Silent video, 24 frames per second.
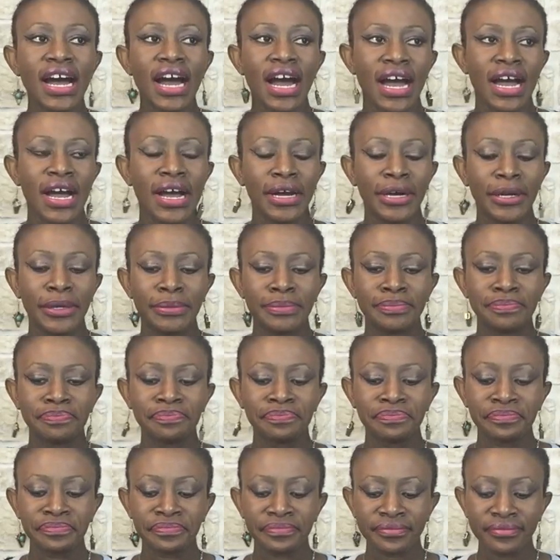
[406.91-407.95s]

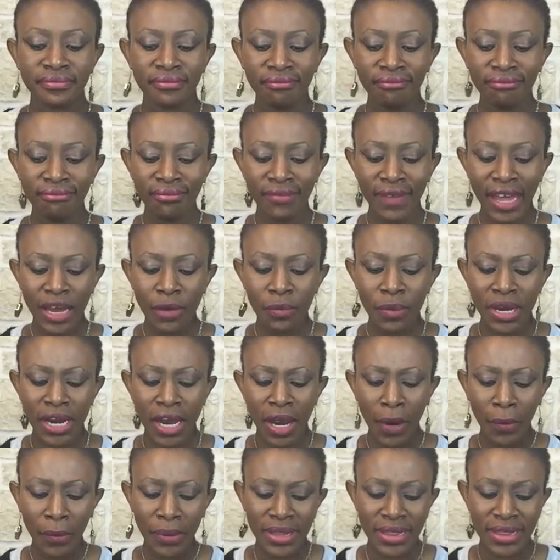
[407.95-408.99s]
And what
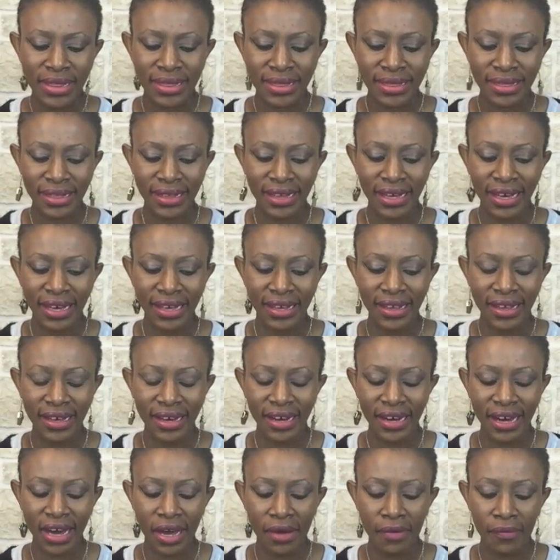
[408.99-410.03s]
I
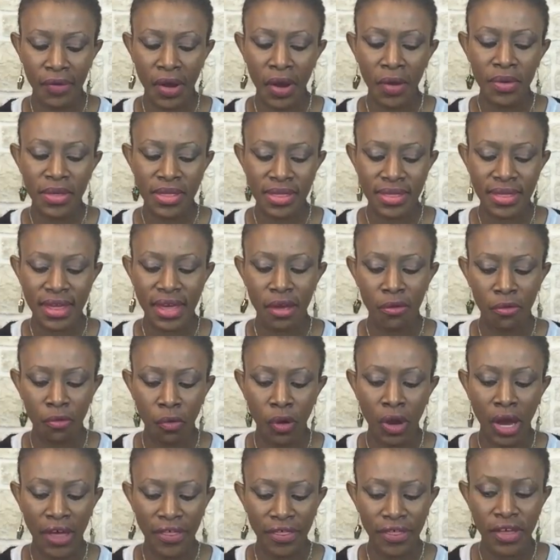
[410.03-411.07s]
was saying,
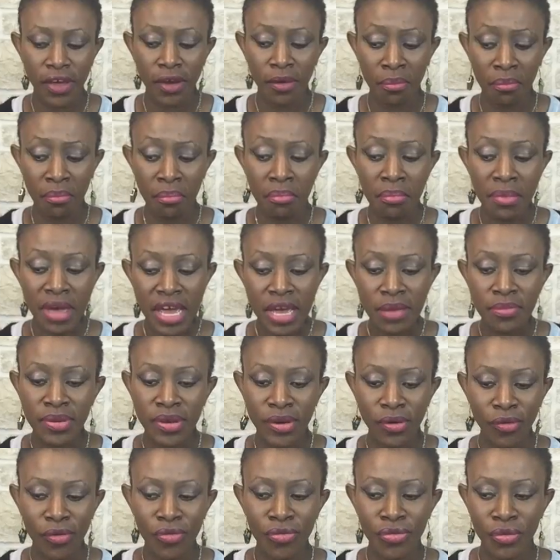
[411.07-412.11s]
I think maybe
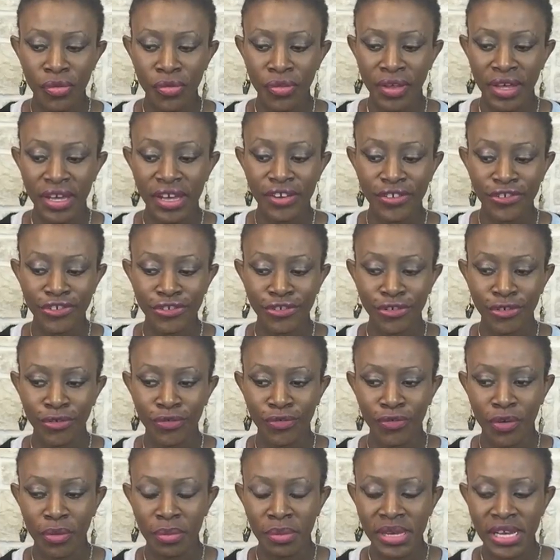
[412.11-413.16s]
also the issue
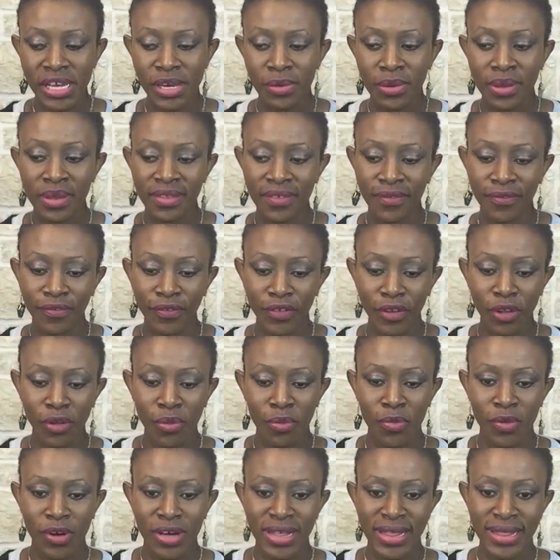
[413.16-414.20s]
for me with the
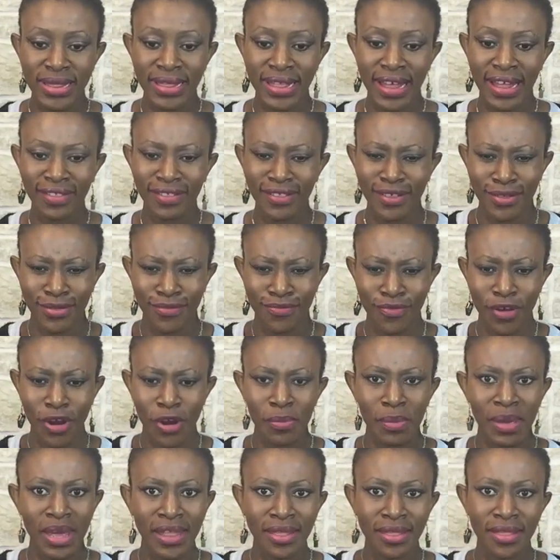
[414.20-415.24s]
film was that this
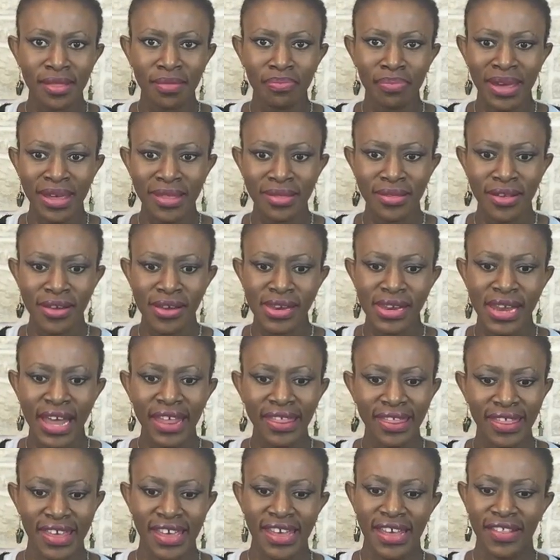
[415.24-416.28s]
romance is based on
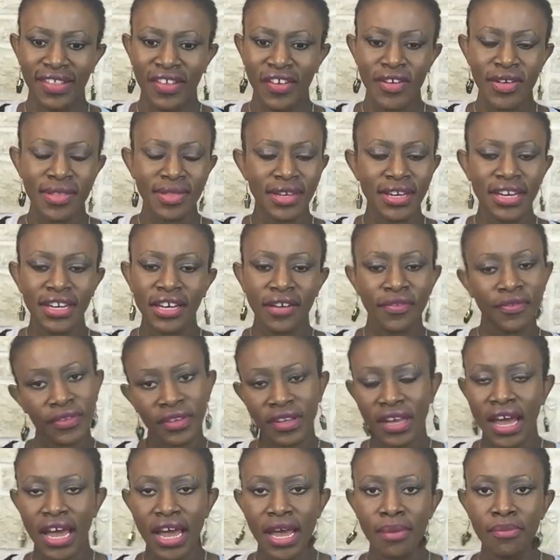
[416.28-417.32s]
nothing. There isn't enough
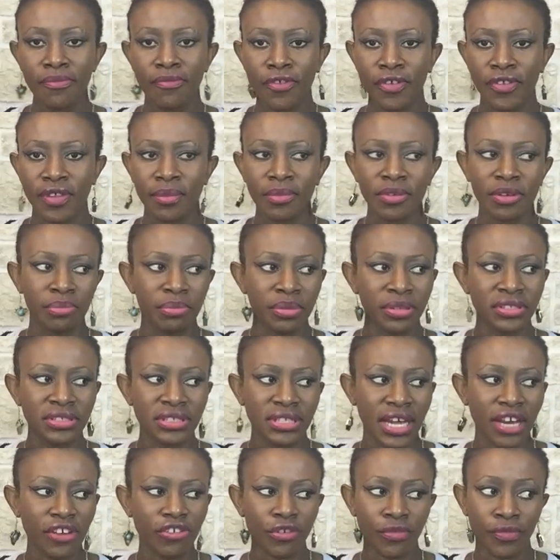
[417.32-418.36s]
time for them to build an
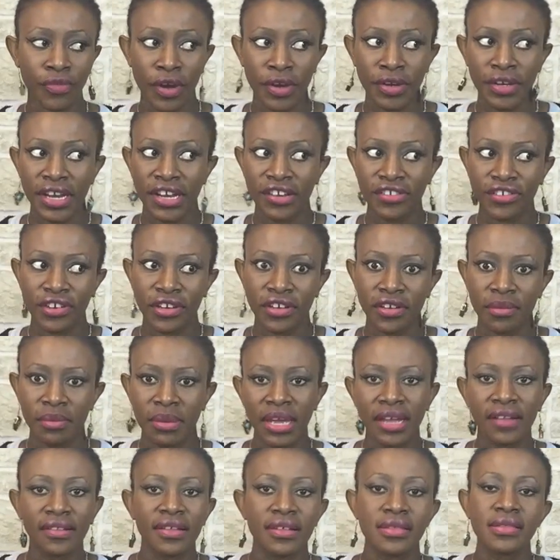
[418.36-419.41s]
actual foundation to
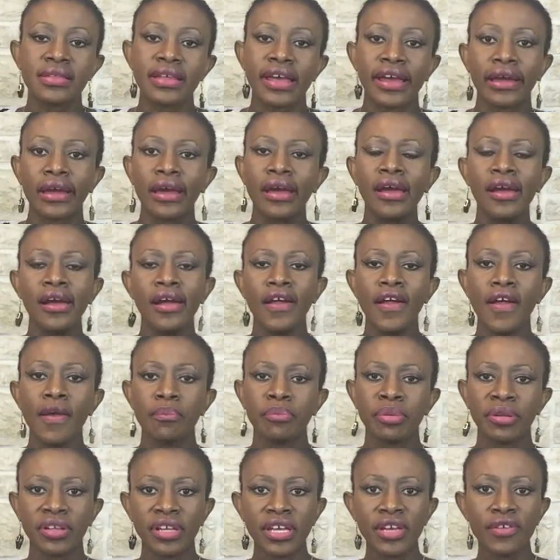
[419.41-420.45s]
make this, like,
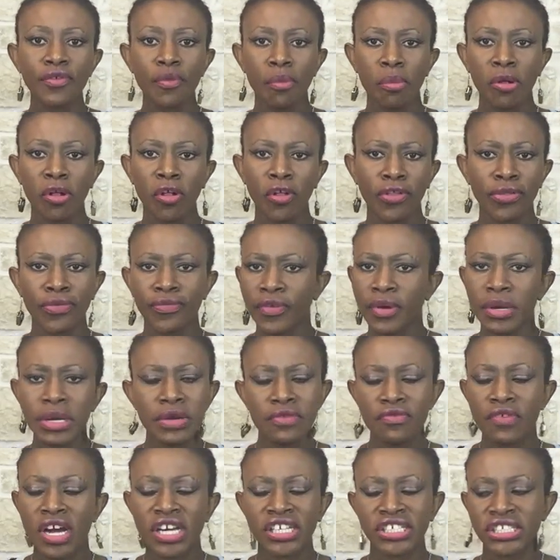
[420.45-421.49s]
believable. It's very
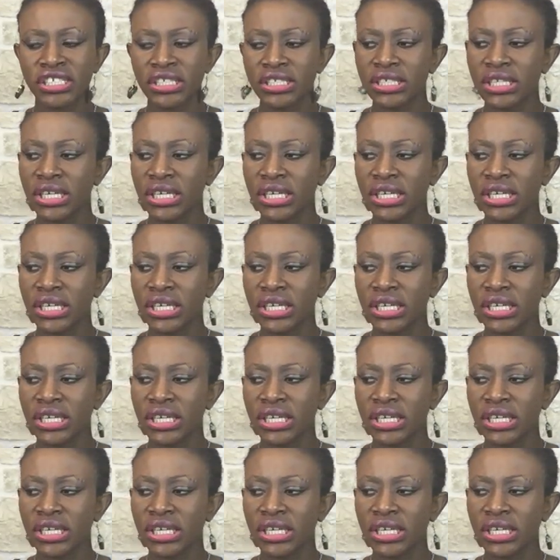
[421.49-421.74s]
rushed.